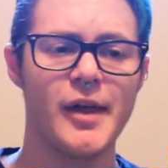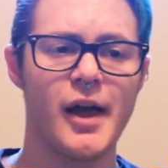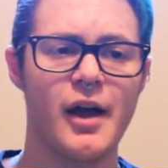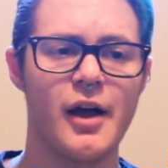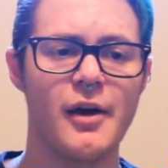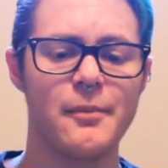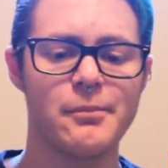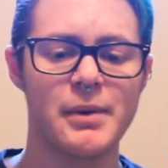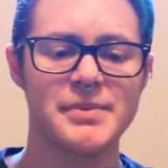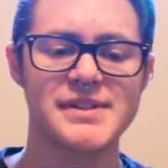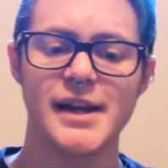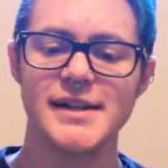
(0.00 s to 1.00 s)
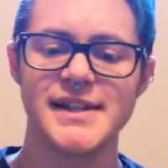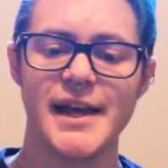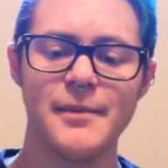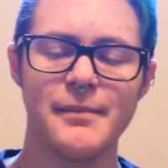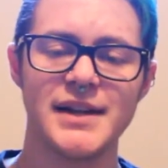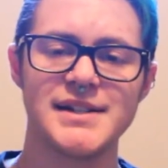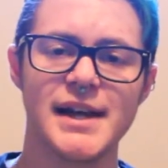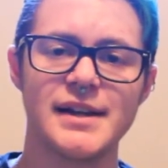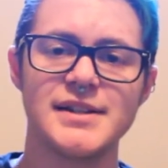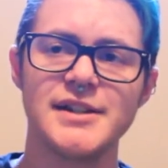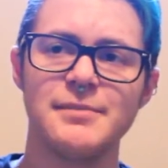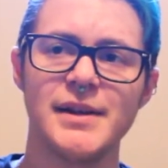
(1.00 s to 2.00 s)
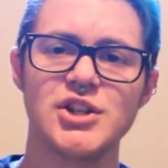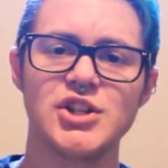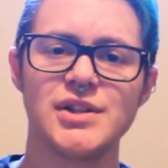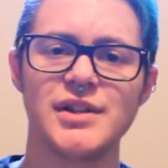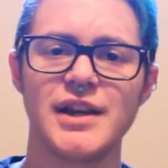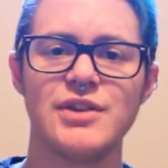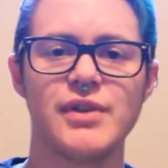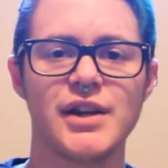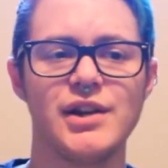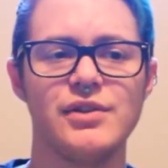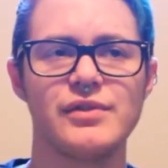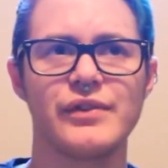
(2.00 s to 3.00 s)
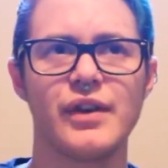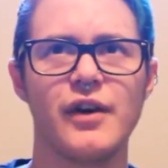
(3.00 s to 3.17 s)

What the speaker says: But besides that, my dad did mention that you can use